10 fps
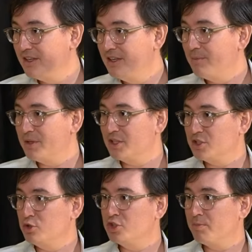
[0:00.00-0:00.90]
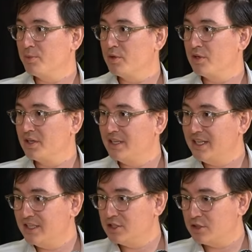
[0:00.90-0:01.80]
but this new shipper
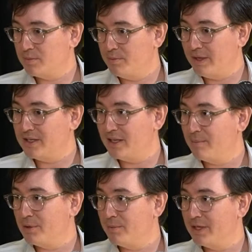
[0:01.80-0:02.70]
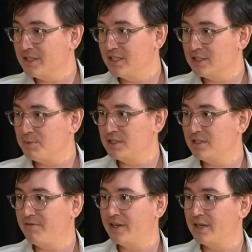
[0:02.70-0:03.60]
needs me to implement this
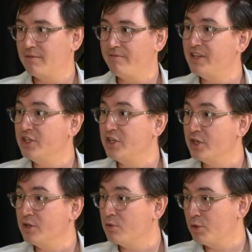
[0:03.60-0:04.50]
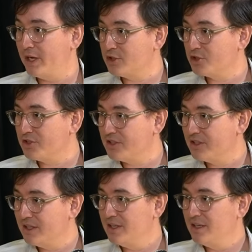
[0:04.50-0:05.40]
specific video credential.
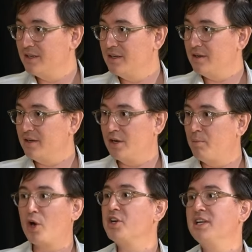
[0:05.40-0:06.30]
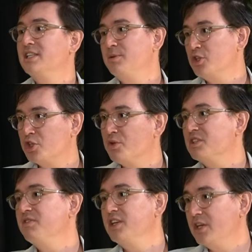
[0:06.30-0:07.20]
Marco needs me to show this
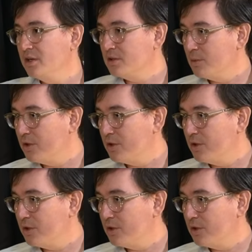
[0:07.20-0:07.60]
video to all the